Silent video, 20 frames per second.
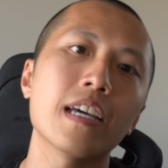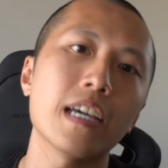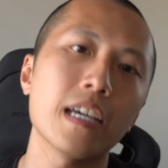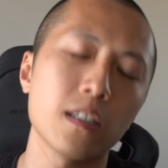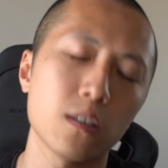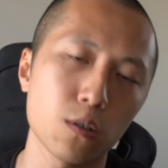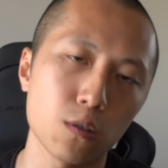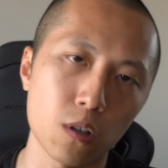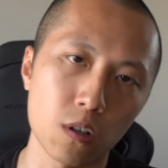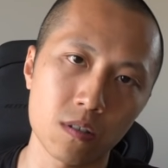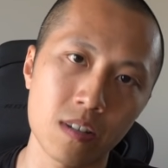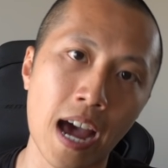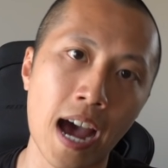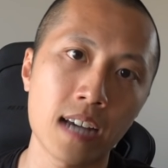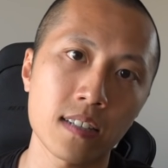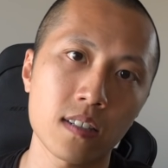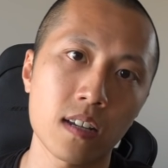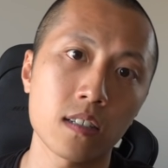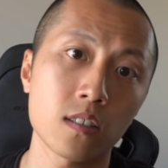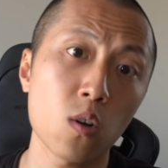into those
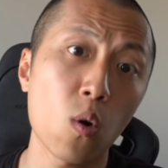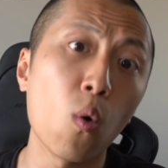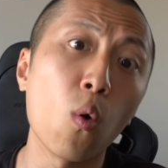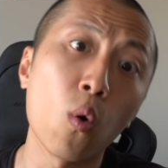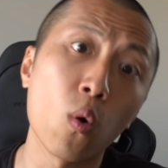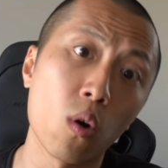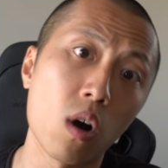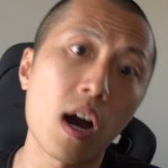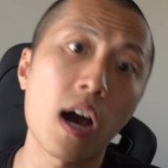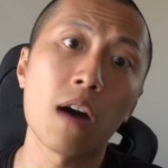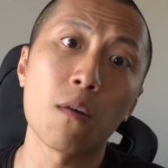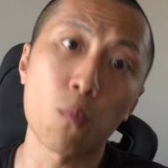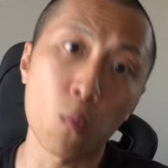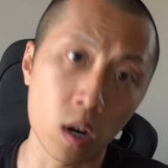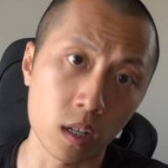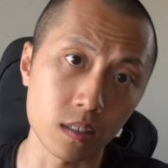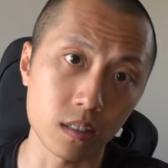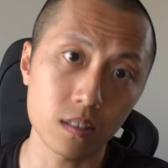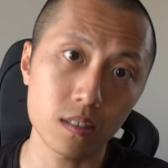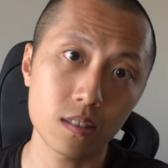assets all at
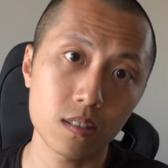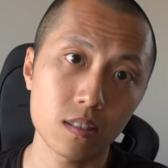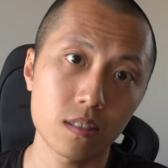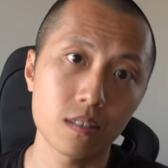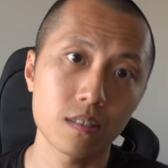once.